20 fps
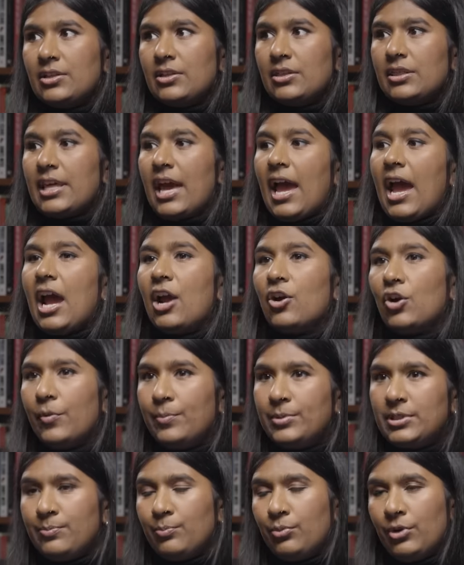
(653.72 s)
the
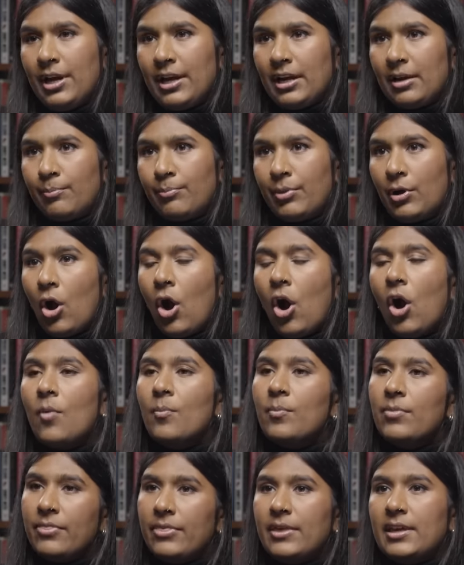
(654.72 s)
Arab Spring
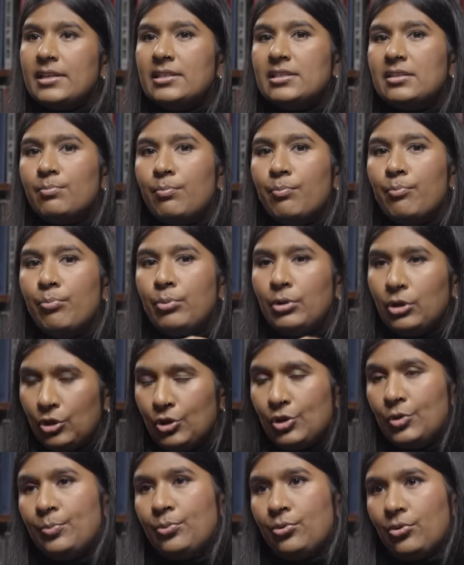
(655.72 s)
become this
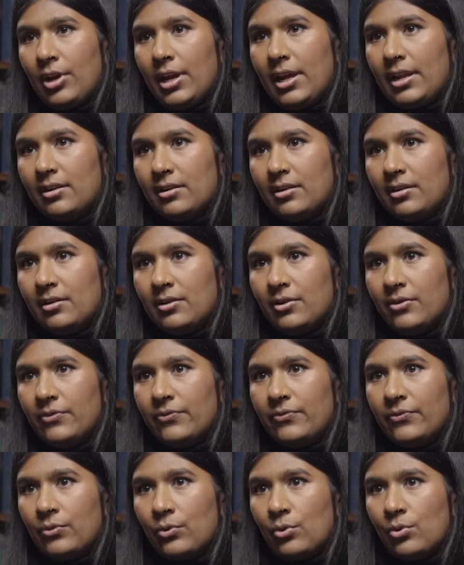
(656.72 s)
blueprint
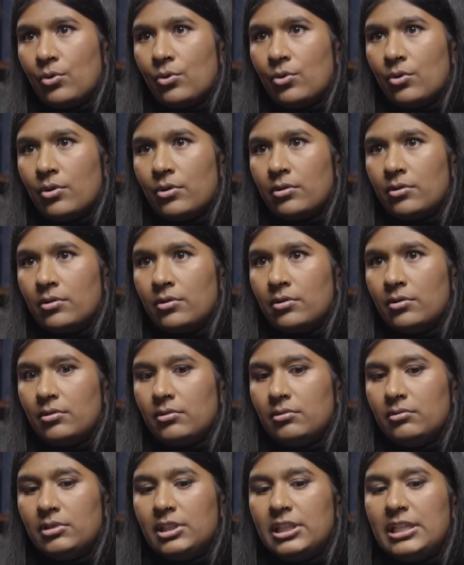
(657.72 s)
for
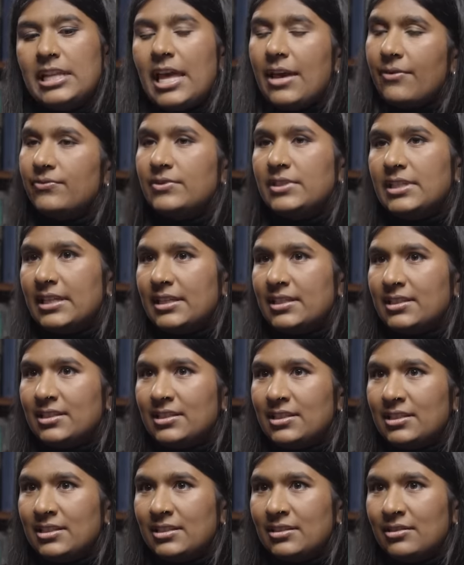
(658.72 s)

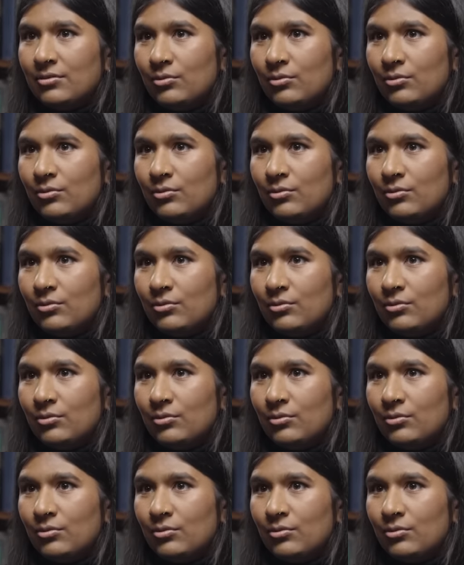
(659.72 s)
leftists